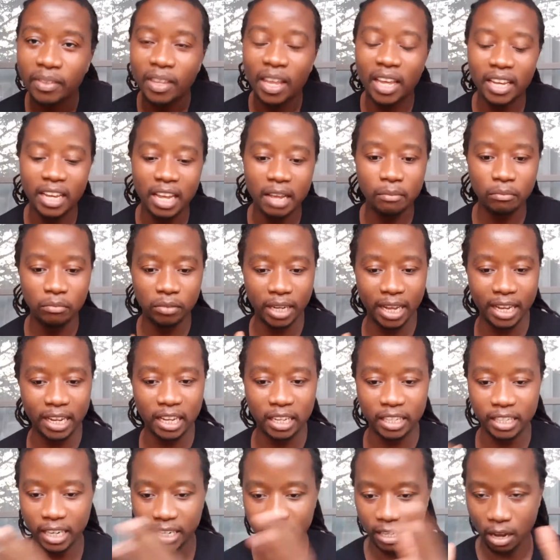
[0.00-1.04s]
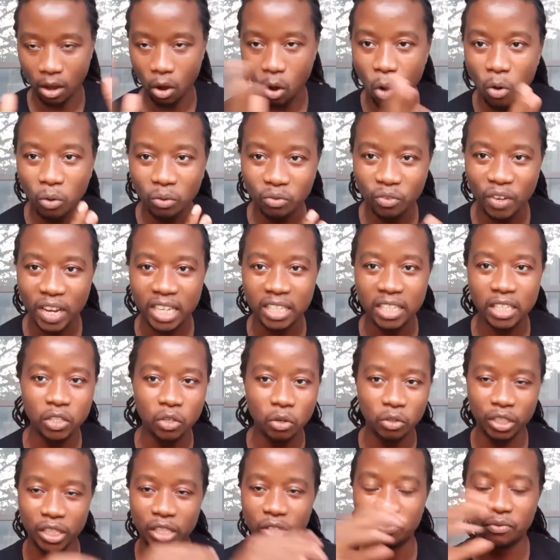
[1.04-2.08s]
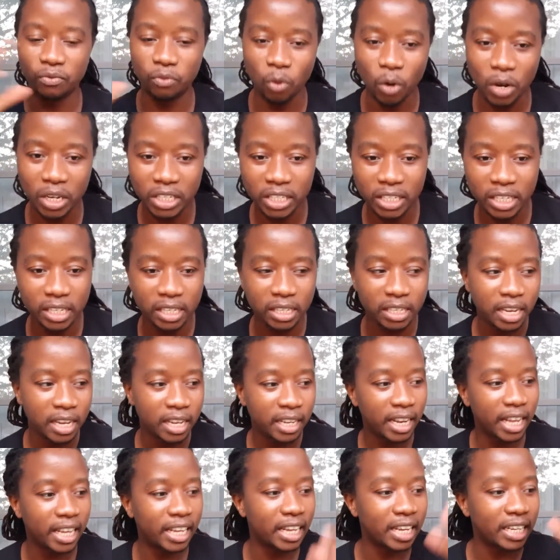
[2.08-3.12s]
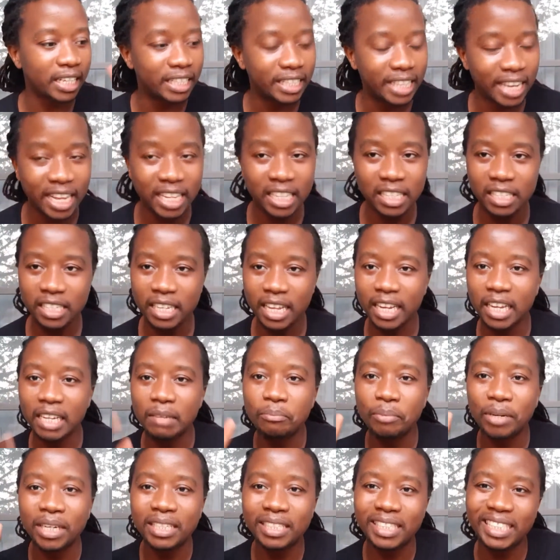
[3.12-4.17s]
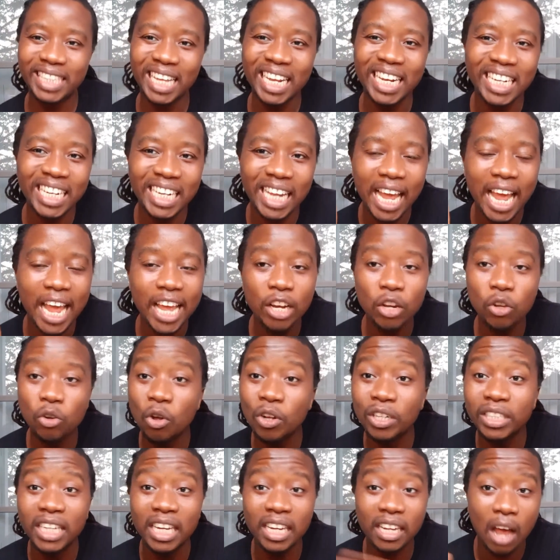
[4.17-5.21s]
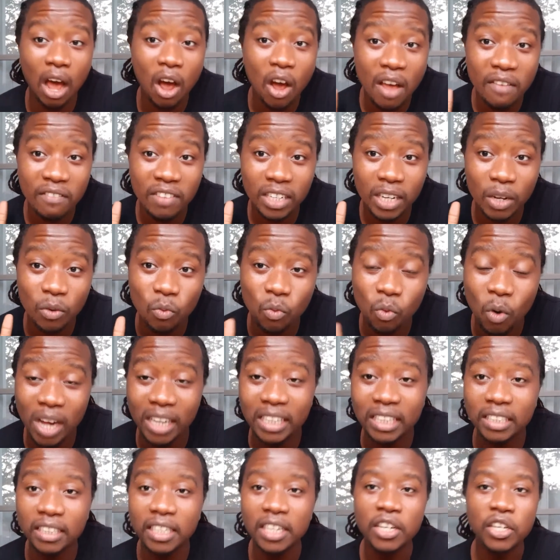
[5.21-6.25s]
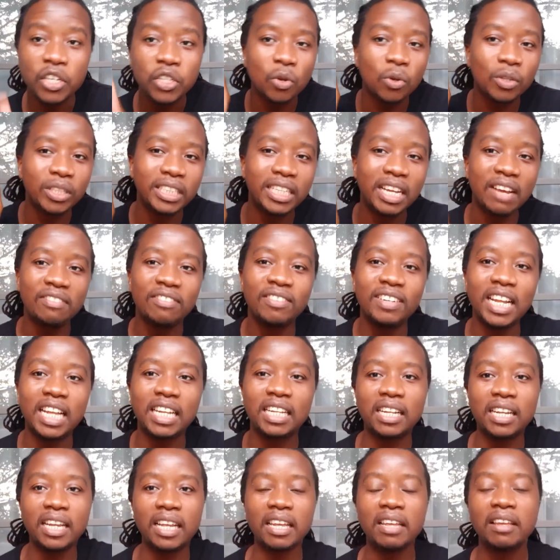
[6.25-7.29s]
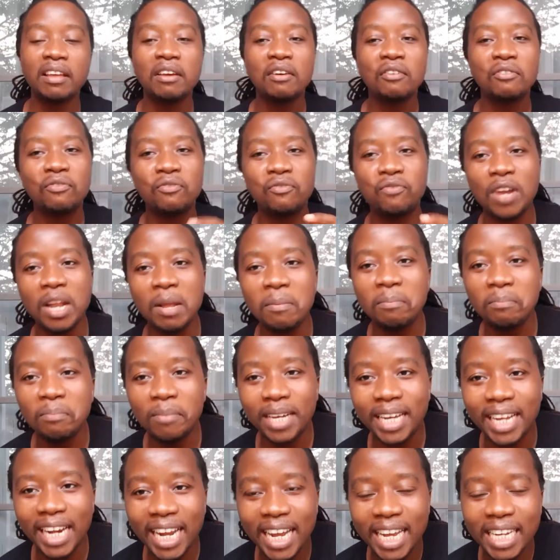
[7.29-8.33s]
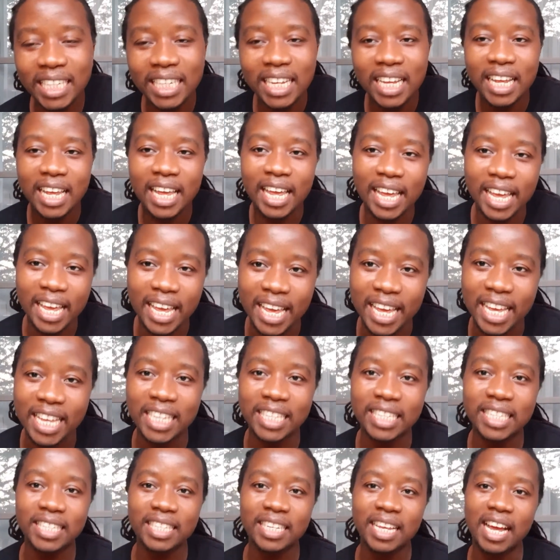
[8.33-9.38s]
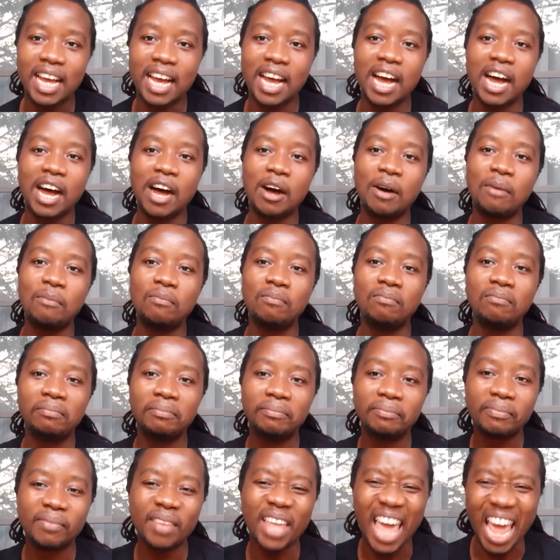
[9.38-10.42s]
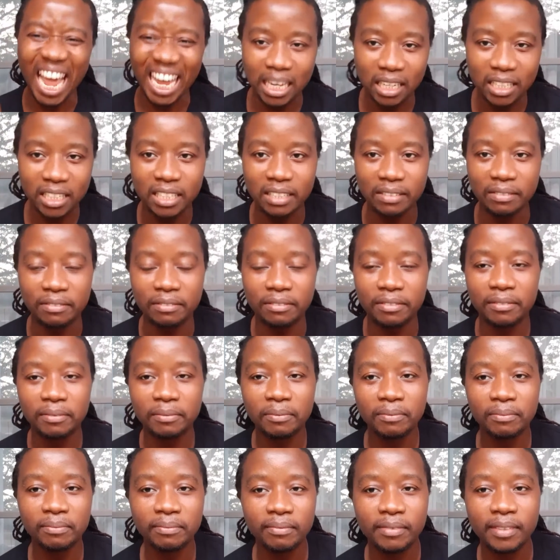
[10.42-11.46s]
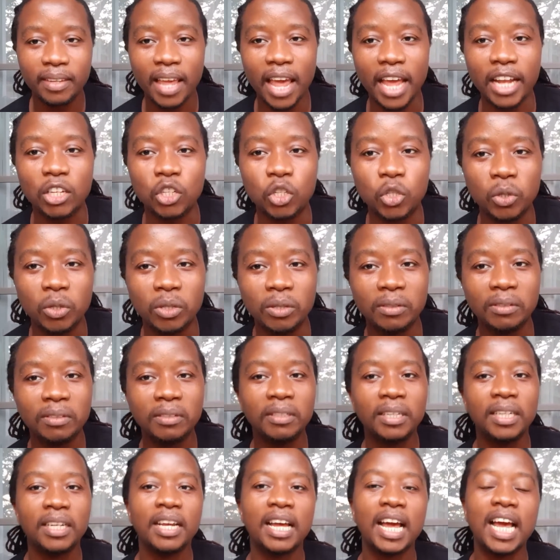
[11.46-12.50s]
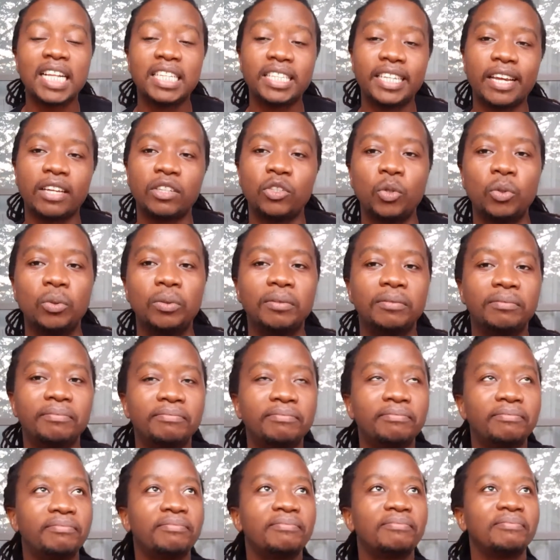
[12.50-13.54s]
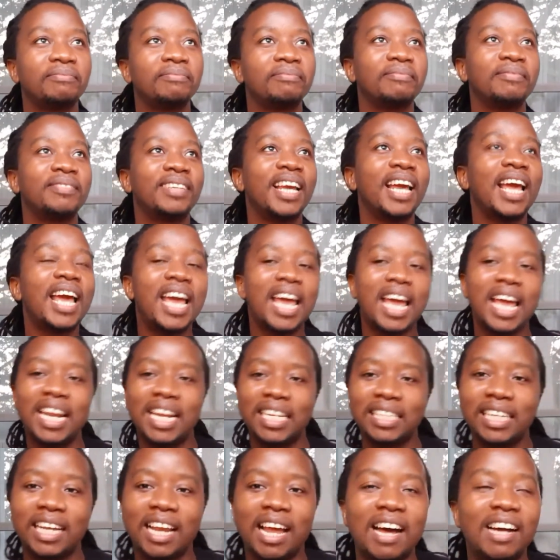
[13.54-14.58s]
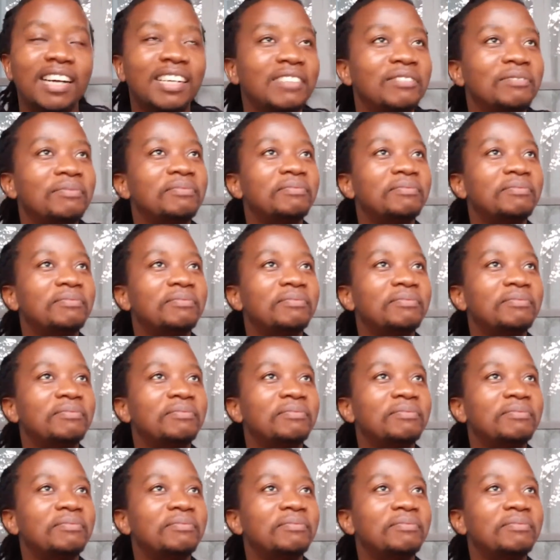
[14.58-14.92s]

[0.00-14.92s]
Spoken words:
they can create their own faces or just voices. They can dance. They can present any content however they want. So definitely, Flipgrid is active EdTech tool. Ella Telang.